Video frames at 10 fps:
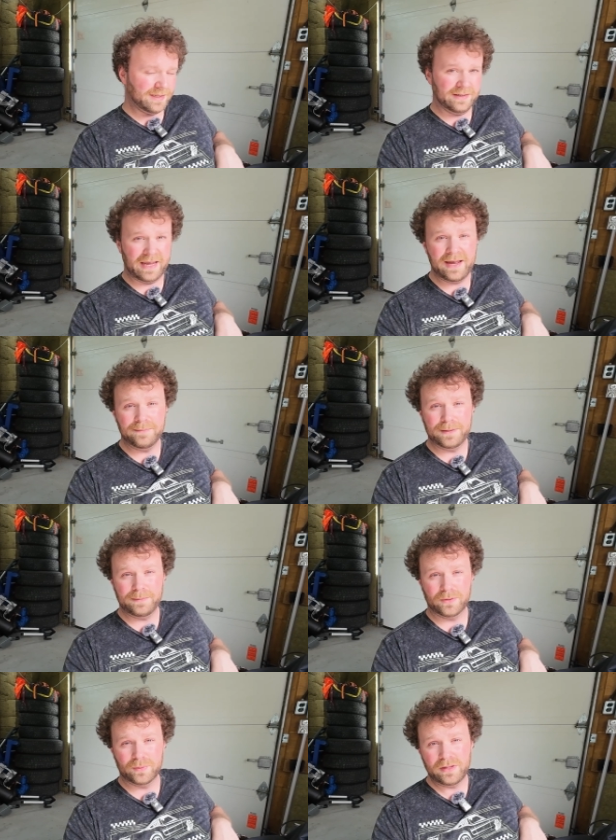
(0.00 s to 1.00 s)
Again,
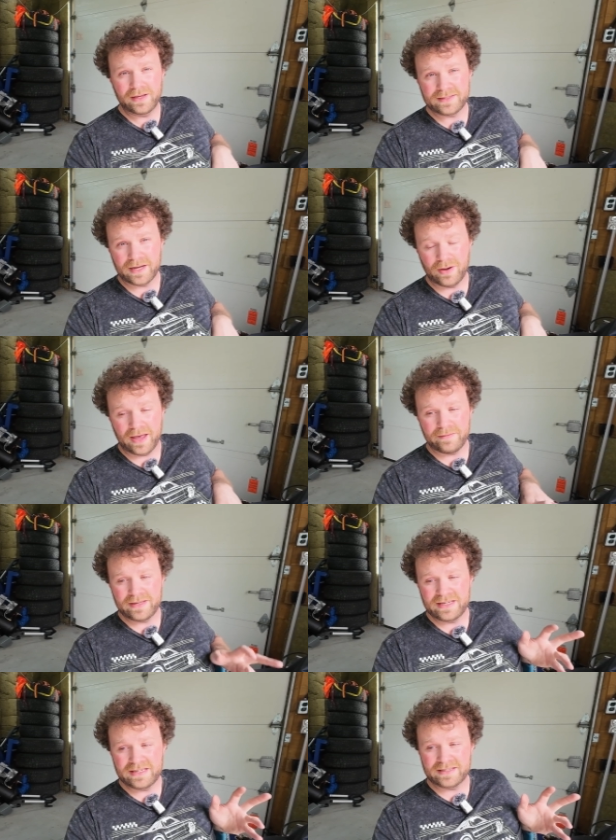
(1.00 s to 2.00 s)
people don't realize how
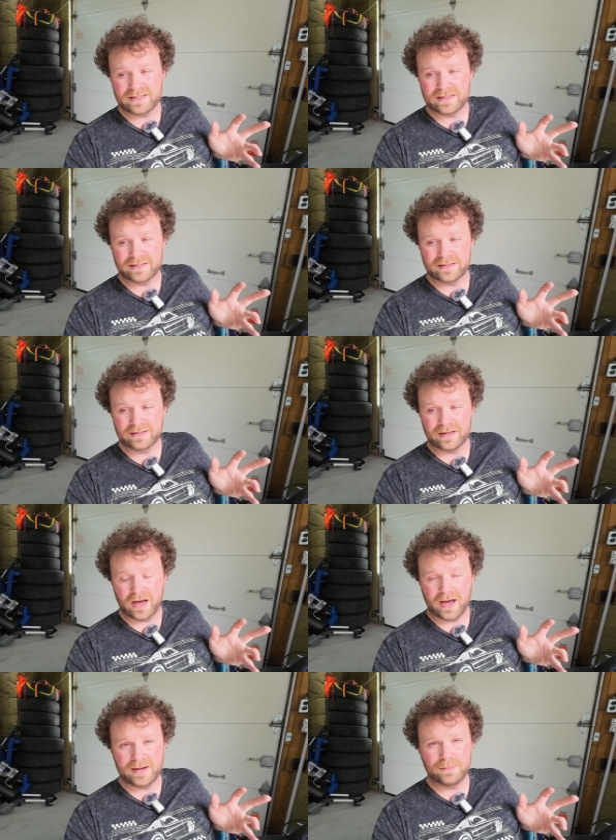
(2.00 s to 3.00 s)
heavy these
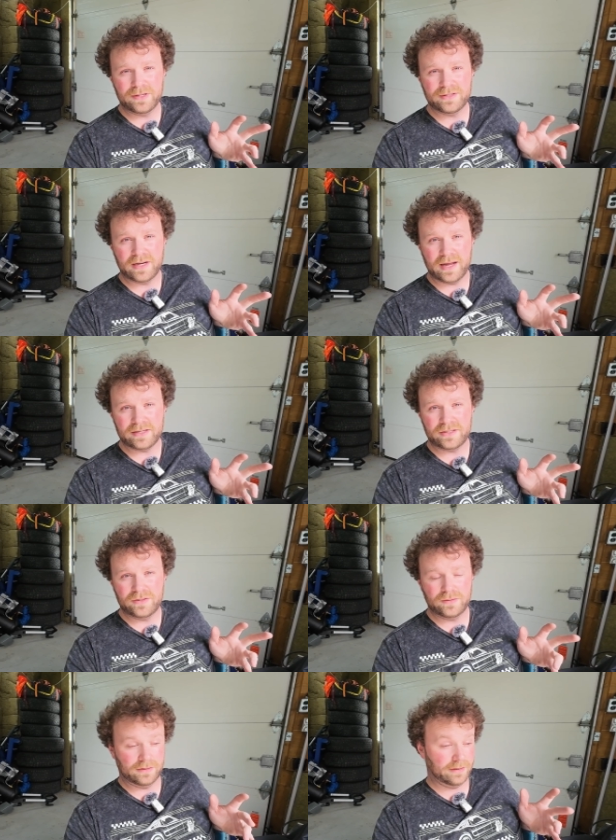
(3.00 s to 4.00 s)
hybrids and
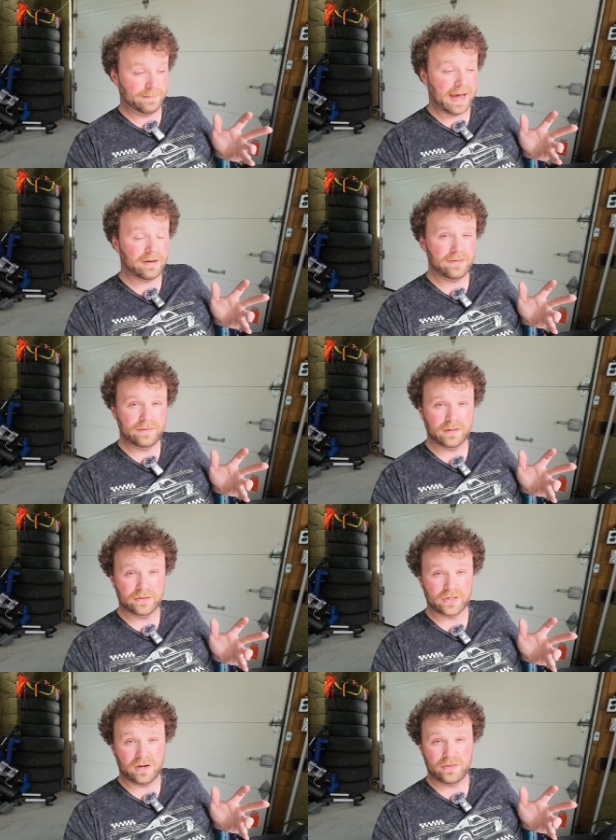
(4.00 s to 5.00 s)
SU or battery
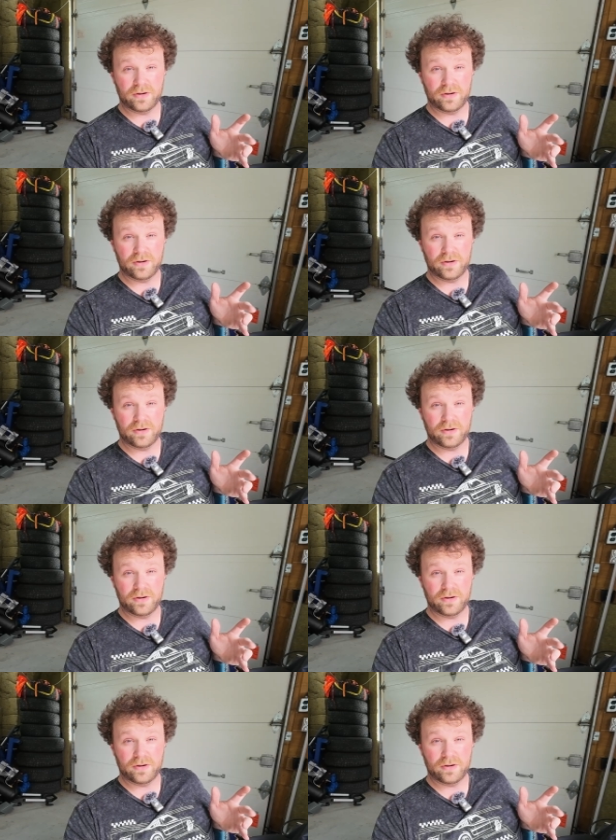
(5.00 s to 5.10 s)
vehicles are.